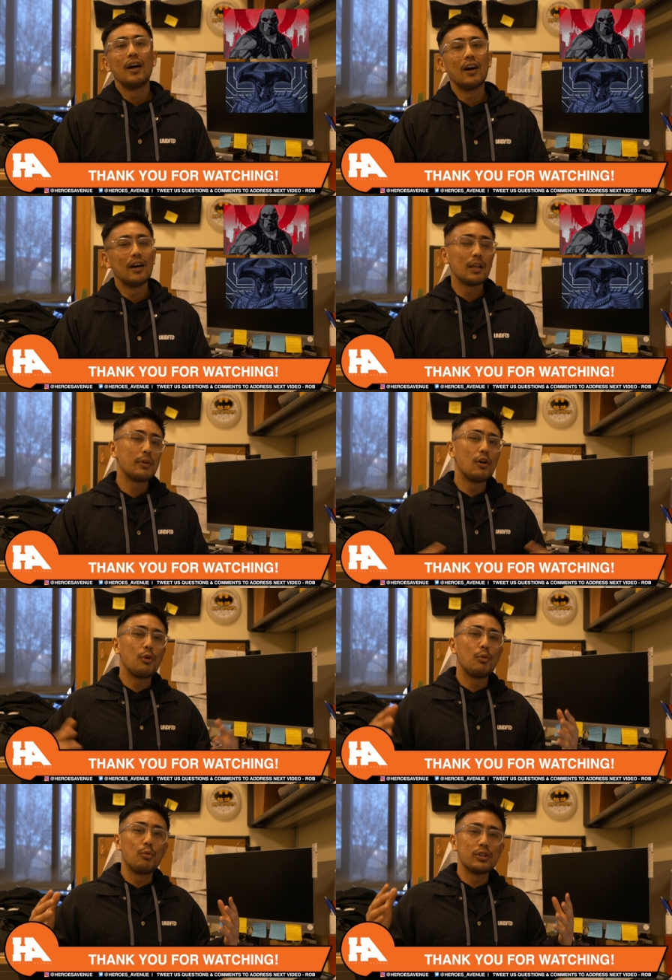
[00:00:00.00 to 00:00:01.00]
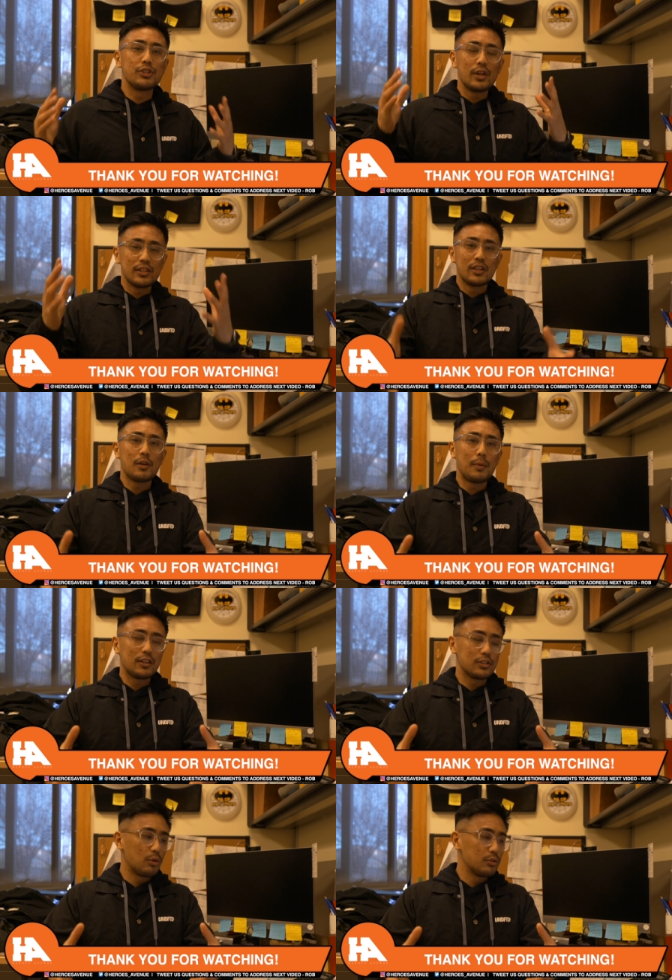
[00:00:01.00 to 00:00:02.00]
Uh, let me know what you guys think
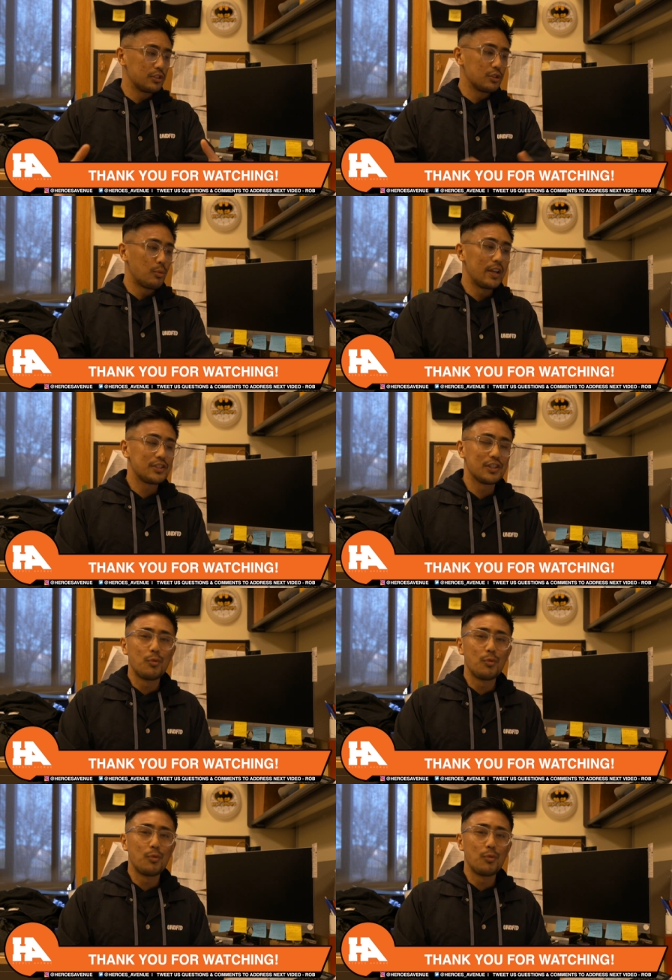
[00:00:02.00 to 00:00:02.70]
about this whole situation.